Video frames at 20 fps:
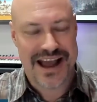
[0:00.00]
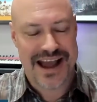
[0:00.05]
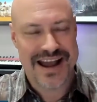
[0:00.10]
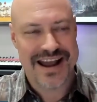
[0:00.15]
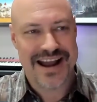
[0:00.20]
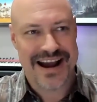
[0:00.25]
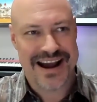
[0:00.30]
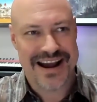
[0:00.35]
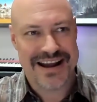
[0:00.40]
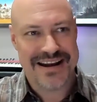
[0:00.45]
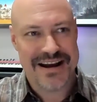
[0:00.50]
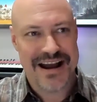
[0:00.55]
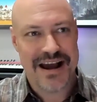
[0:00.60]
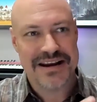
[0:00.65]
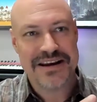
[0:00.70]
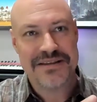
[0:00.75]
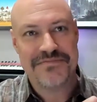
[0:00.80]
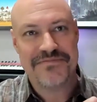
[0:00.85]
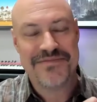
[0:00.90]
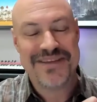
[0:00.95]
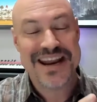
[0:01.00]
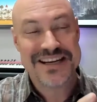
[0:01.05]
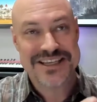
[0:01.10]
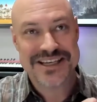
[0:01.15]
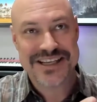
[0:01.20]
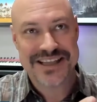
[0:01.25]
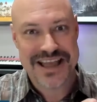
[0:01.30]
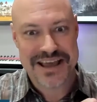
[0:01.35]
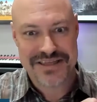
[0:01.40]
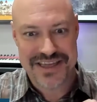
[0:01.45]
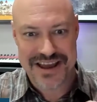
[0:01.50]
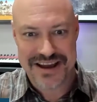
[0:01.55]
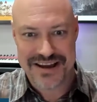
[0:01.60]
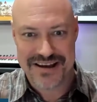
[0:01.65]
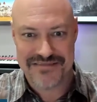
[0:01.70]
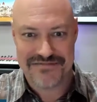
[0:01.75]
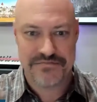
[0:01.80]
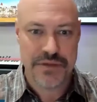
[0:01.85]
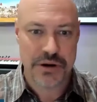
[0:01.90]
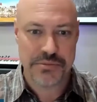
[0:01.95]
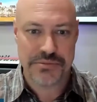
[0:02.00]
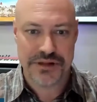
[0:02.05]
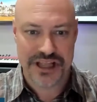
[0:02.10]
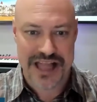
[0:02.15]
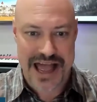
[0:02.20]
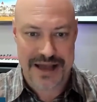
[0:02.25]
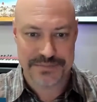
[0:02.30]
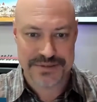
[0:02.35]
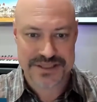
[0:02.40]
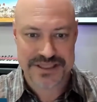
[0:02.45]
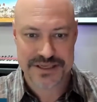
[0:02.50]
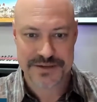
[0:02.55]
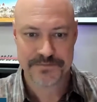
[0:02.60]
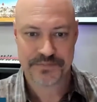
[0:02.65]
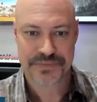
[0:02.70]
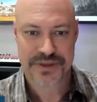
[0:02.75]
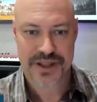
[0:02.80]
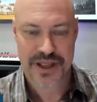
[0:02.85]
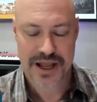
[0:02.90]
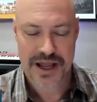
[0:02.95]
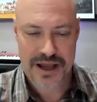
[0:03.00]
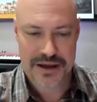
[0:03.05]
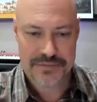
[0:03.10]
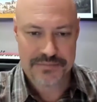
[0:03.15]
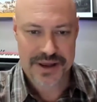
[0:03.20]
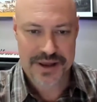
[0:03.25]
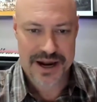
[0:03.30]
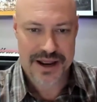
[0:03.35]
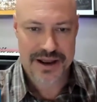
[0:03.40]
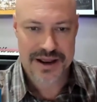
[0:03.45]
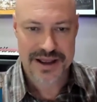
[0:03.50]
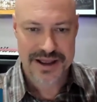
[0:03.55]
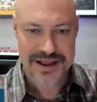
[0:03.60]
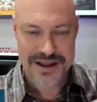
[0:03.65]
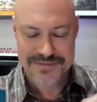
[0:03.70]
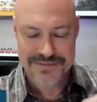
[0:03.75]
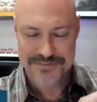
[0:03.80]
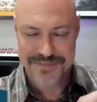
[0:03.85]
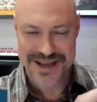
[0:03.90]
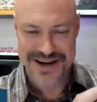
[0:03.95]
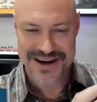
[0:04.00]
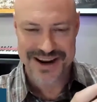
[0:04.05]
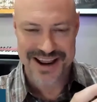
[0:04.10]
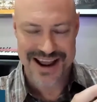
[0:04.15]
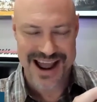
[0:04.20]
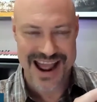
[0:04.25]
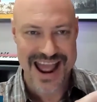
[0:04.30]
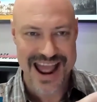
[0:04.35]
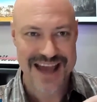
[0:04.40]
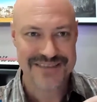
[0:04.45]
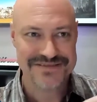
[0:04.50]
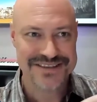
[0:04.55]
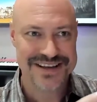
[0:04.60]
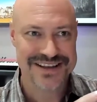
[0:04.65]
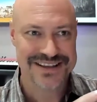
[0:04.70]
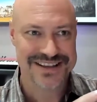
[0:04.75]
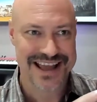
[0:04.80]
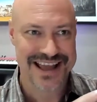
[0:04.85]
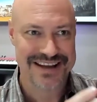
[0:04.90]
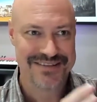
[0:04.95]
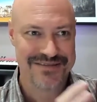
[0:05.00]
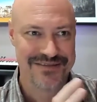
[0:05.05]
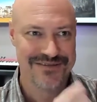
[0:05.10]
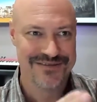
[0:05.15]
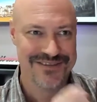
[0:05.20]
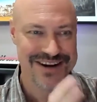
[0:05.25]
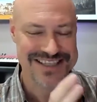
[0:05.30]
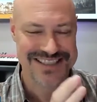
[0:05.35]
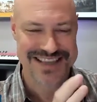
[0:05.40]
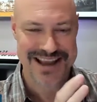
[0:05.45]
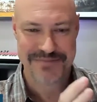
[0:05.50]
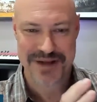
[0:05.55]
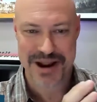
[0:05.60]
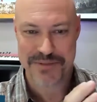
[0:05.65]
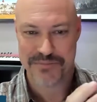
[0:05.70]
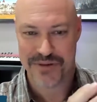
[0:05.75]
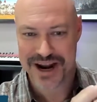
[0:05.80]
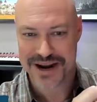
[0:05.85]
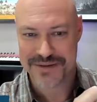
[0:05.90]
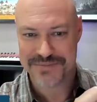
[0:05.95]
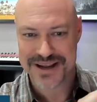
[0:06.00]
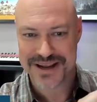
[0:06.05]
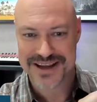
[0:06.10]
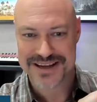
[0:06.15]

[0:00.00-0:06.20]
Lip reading: I initially think of mobile apps, but I have to like reset my brain